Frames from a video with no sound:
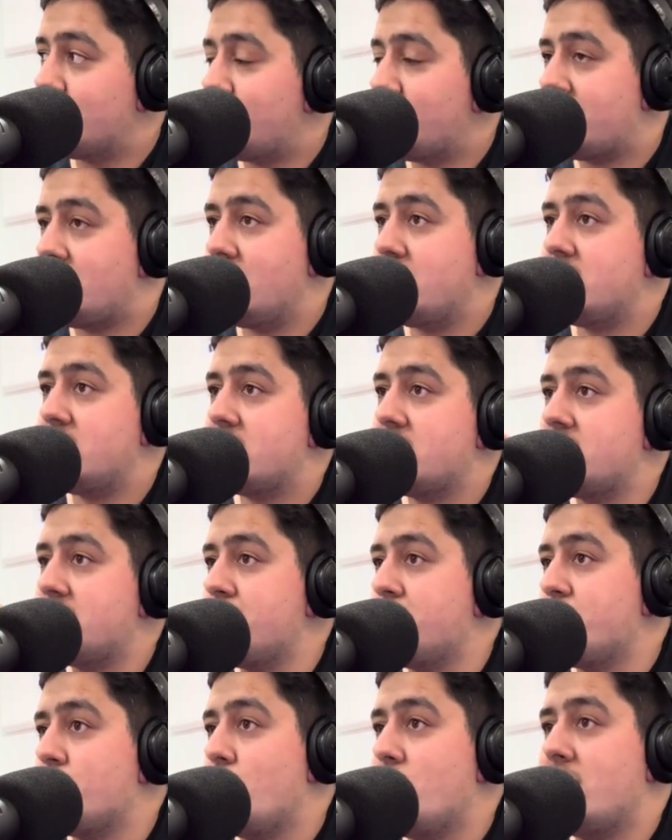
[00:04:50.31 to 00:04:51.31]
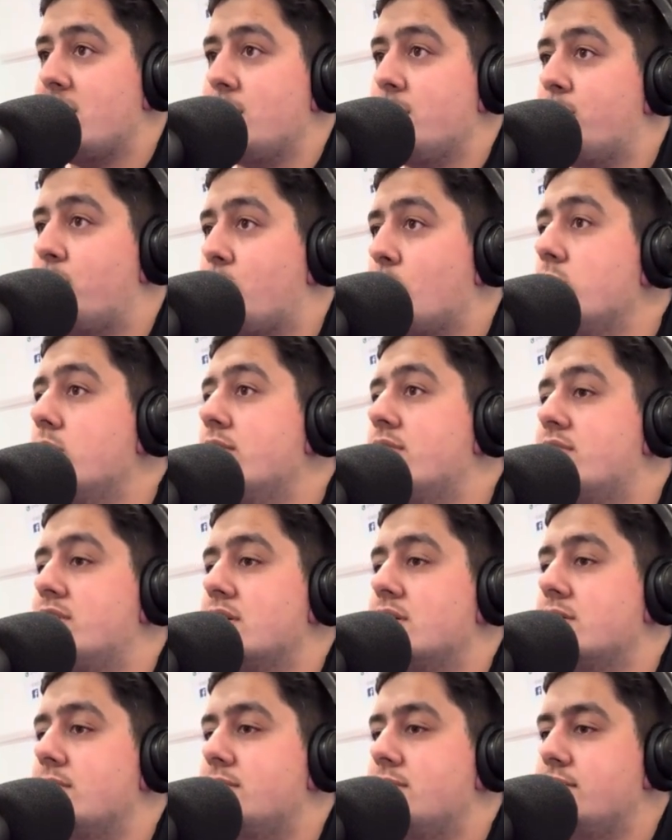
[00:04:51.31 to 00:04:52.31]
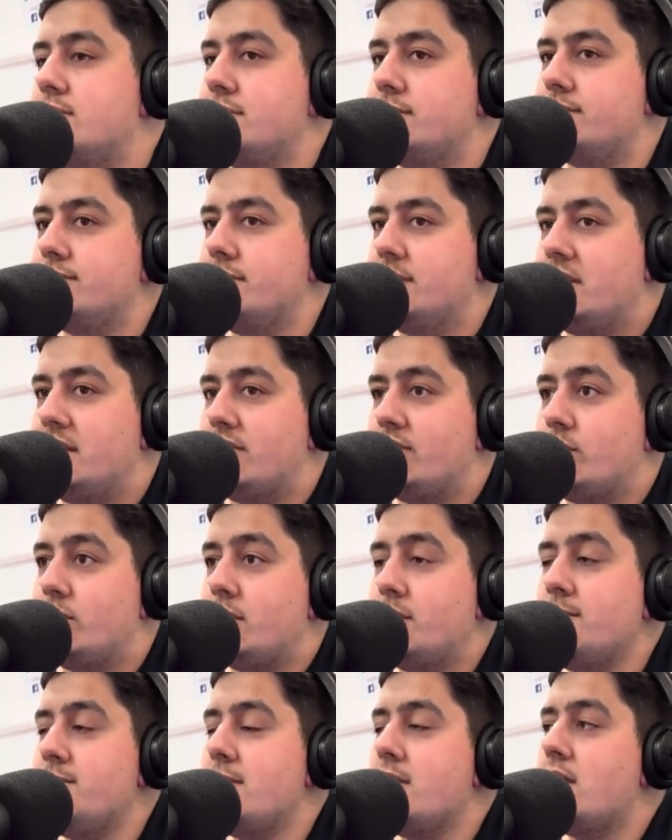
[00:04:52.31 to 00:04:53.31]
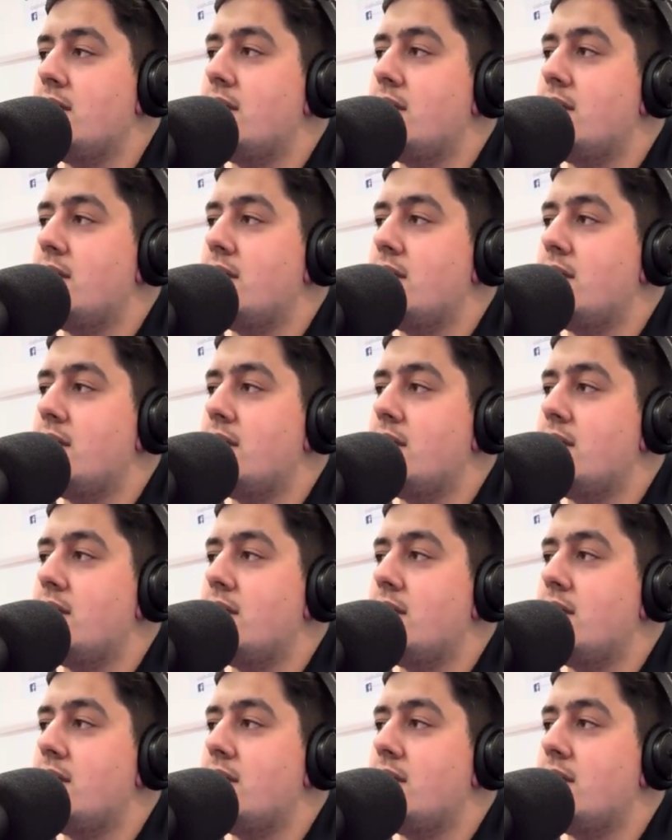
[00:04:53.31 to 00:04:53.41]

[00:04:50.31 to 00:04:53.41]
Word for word: Well, because yeah, we can prove to F1